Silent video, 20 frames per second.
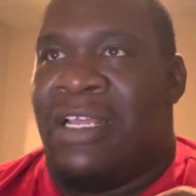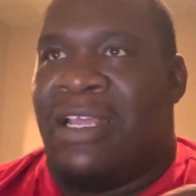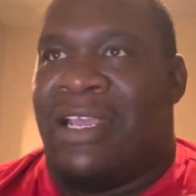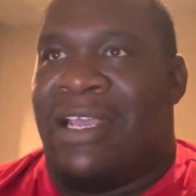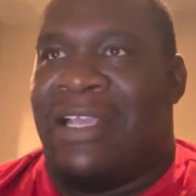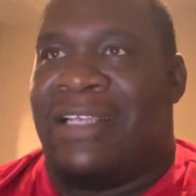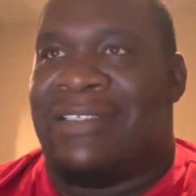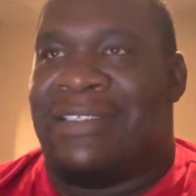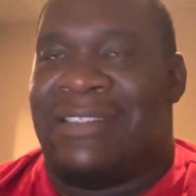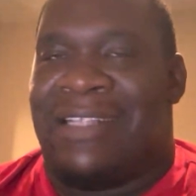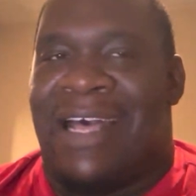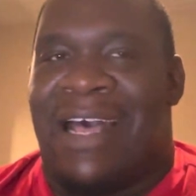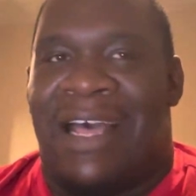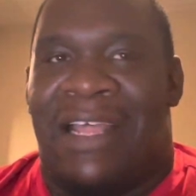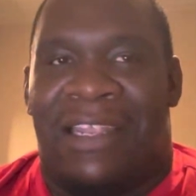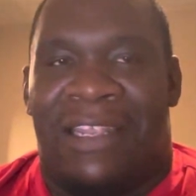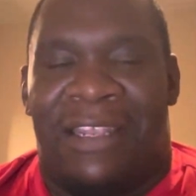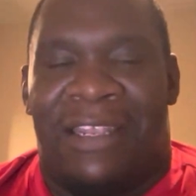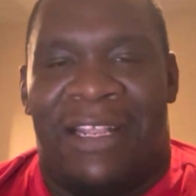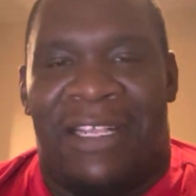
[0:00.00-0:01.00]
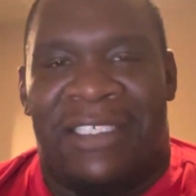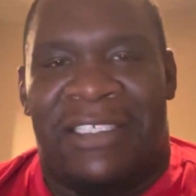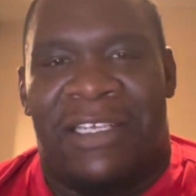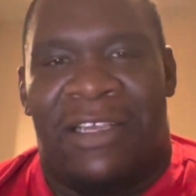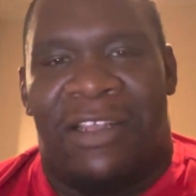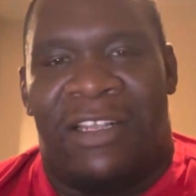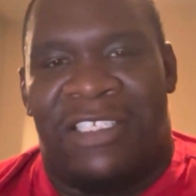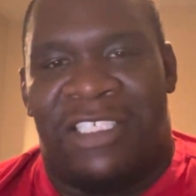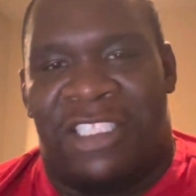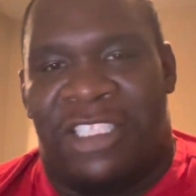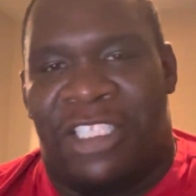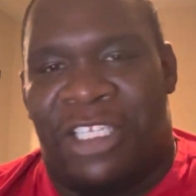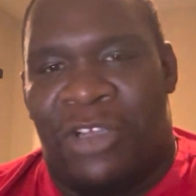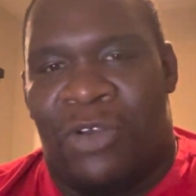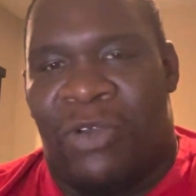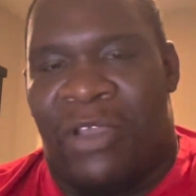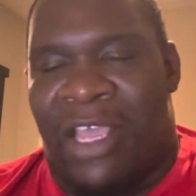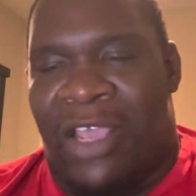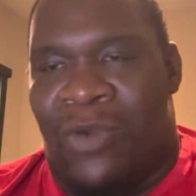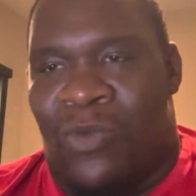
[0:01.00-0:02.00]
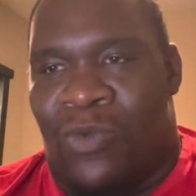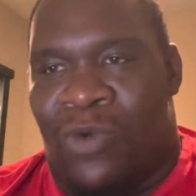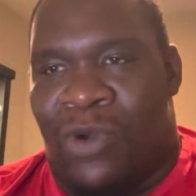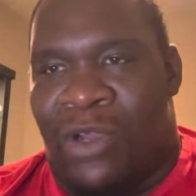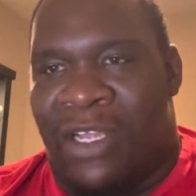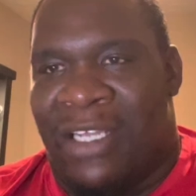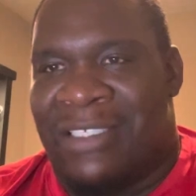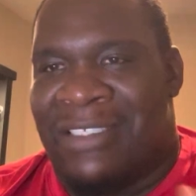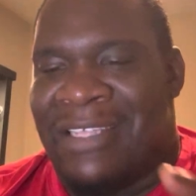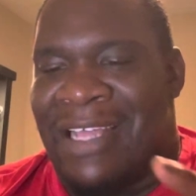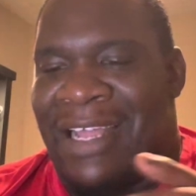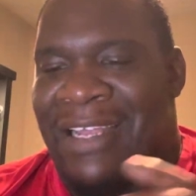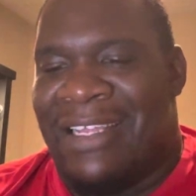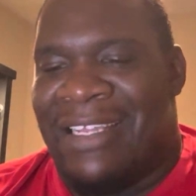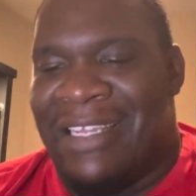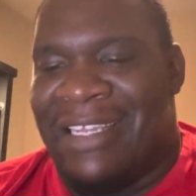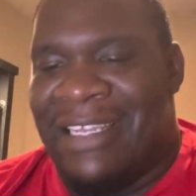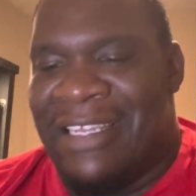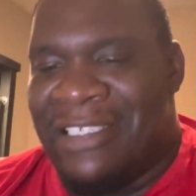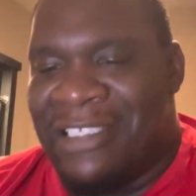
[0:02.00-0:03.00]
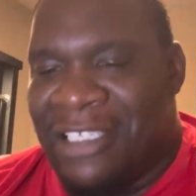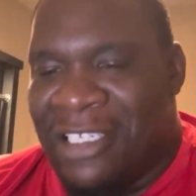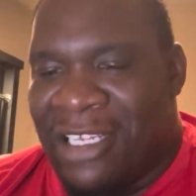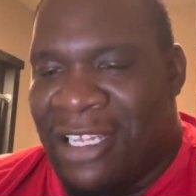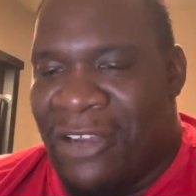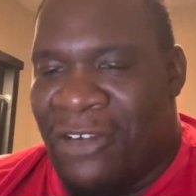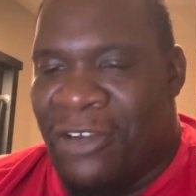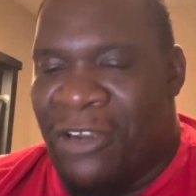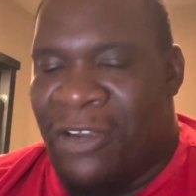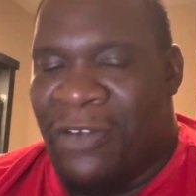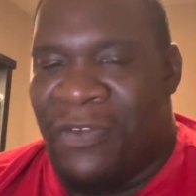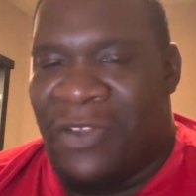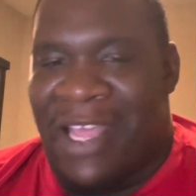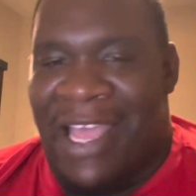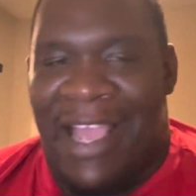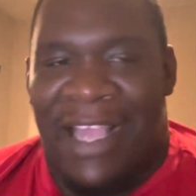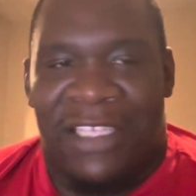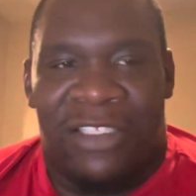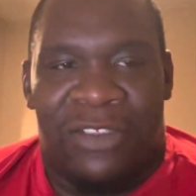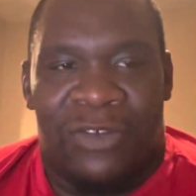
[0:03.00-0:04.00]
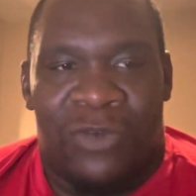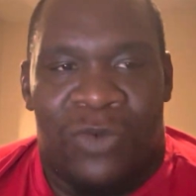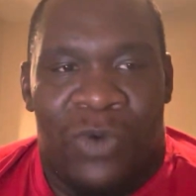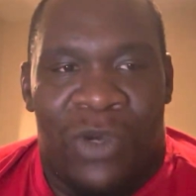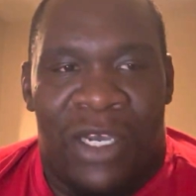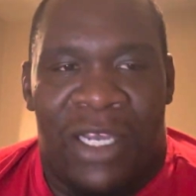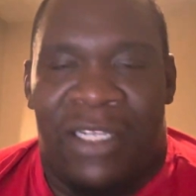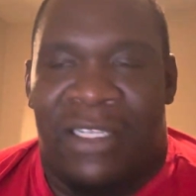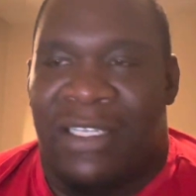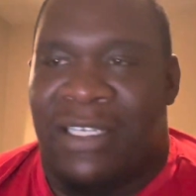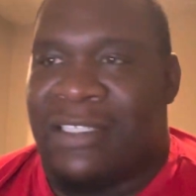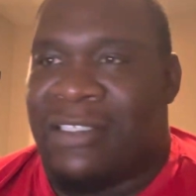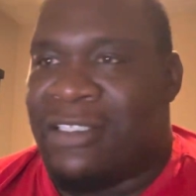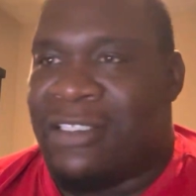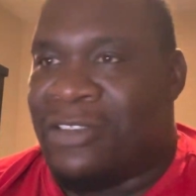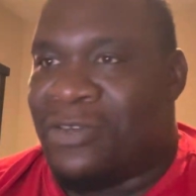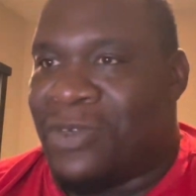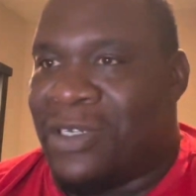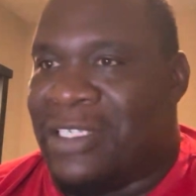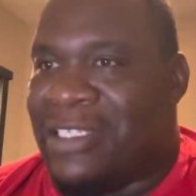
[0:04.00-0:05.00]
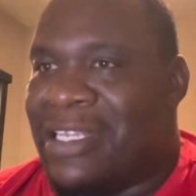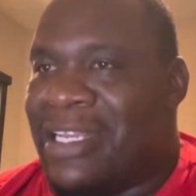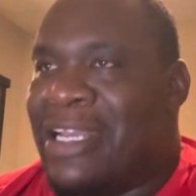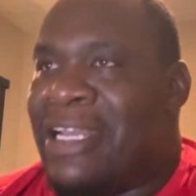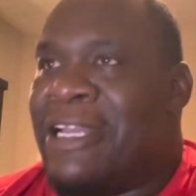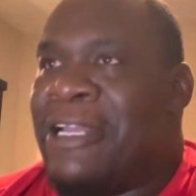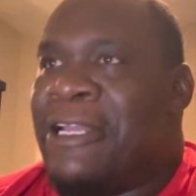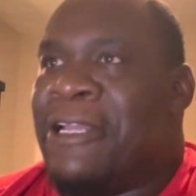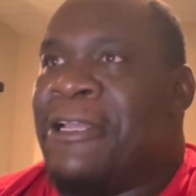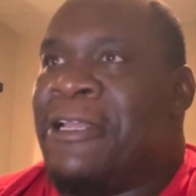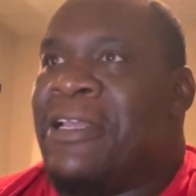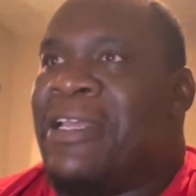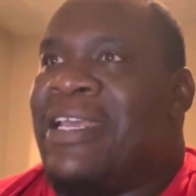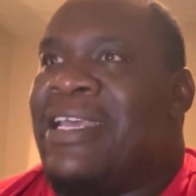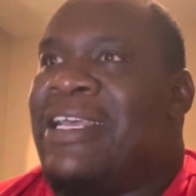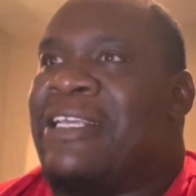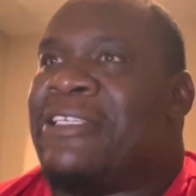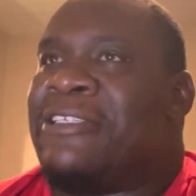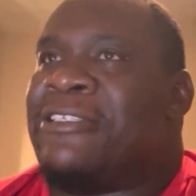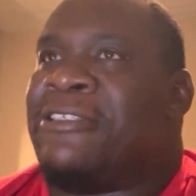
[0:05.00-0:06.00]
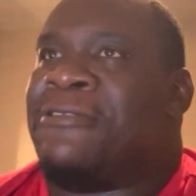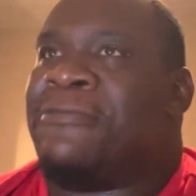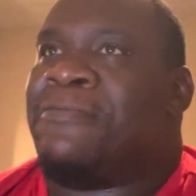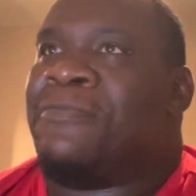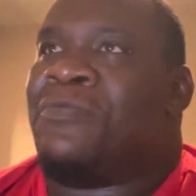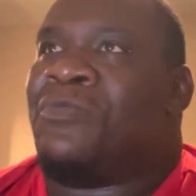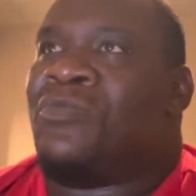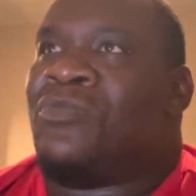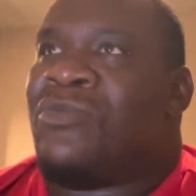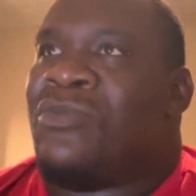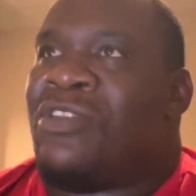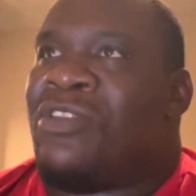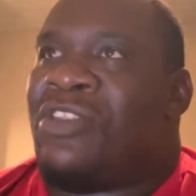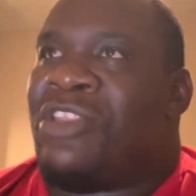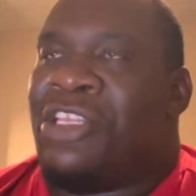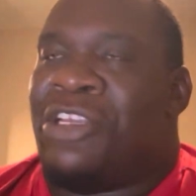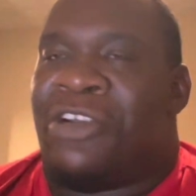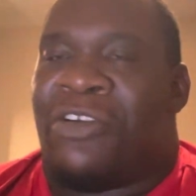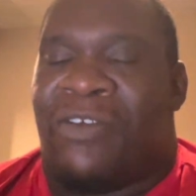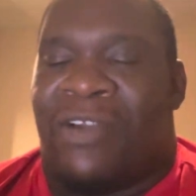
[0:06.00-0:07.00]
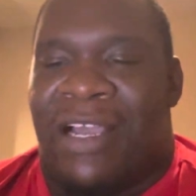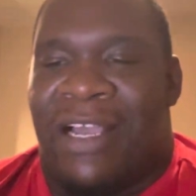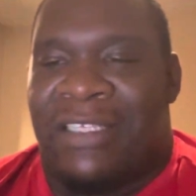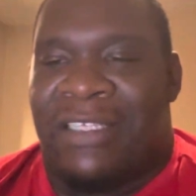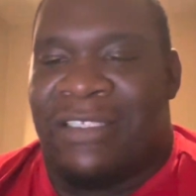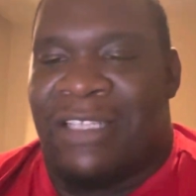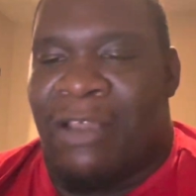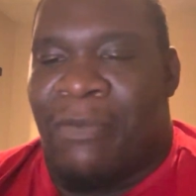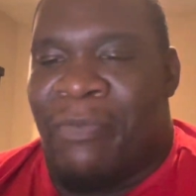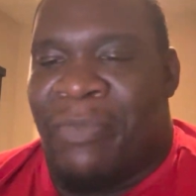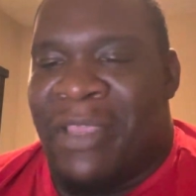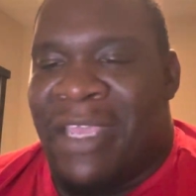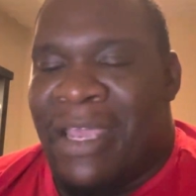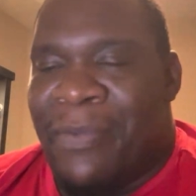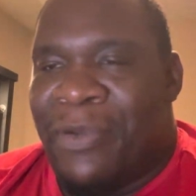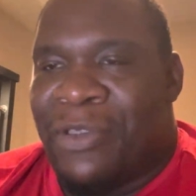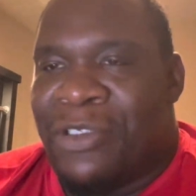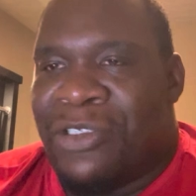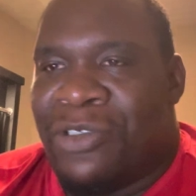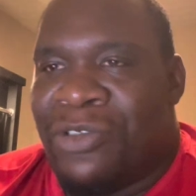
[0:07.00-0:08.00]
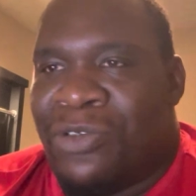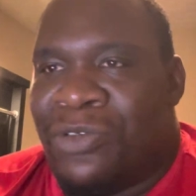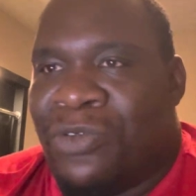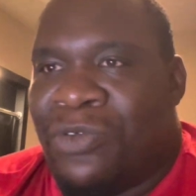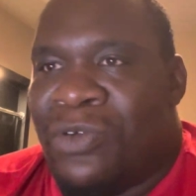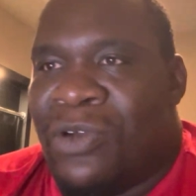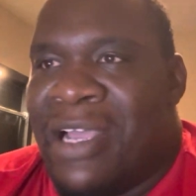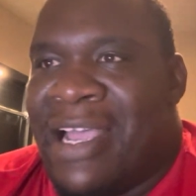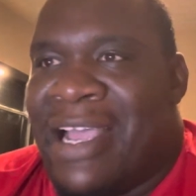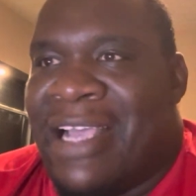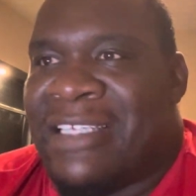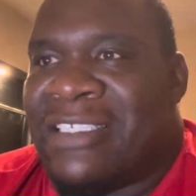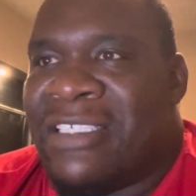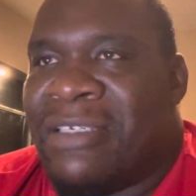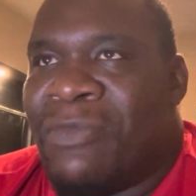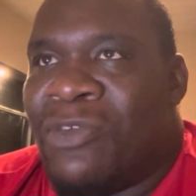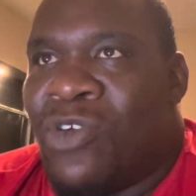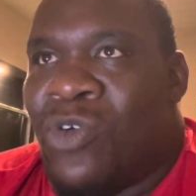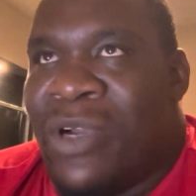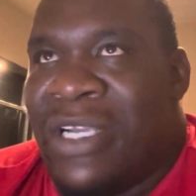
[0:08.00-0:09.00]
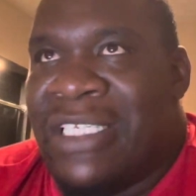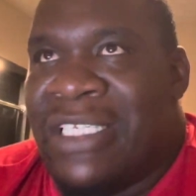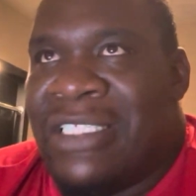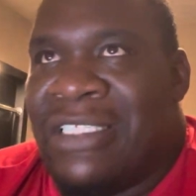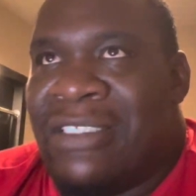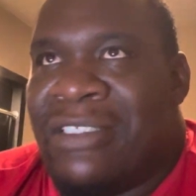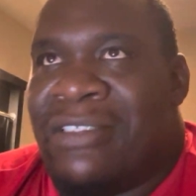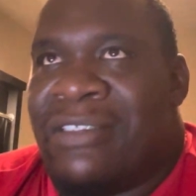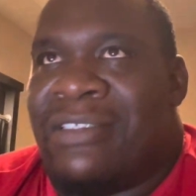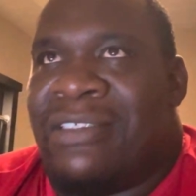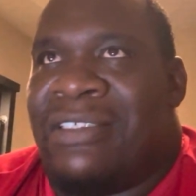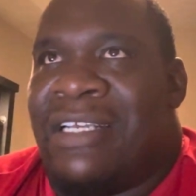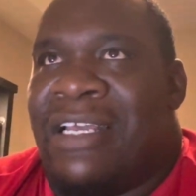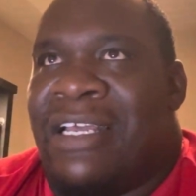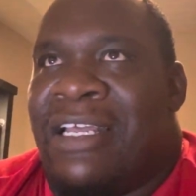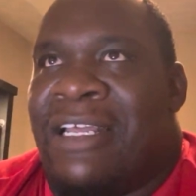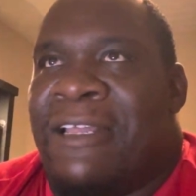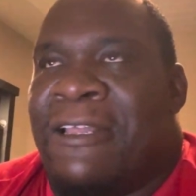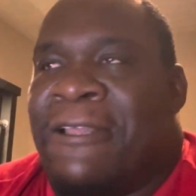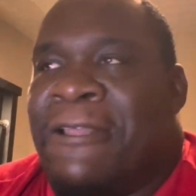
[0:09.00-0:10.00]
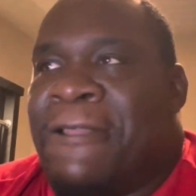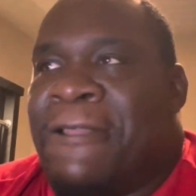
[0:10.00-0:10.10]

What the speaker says: is not necessarily just DOK1. It's not the easy level of asking what this is, what that is. Theorize, like be able to ask them questions that